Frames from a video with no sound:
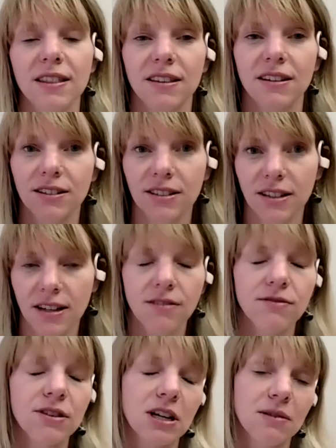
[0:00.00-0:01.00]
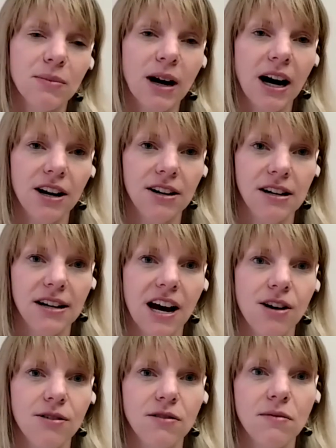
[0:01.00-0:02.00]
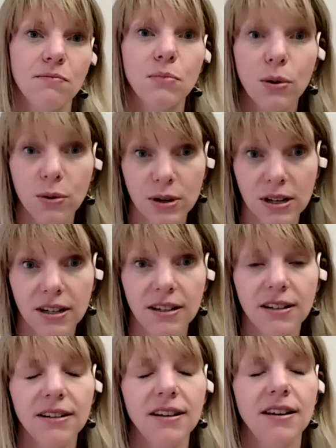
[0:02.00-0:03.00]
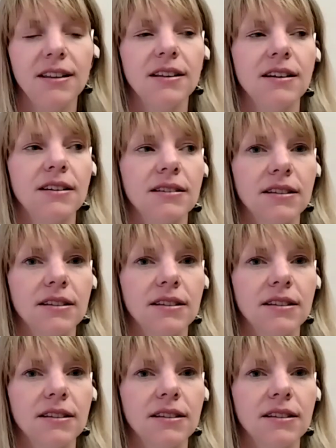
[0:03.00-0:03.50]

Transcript: there's a governing body now of a board in the,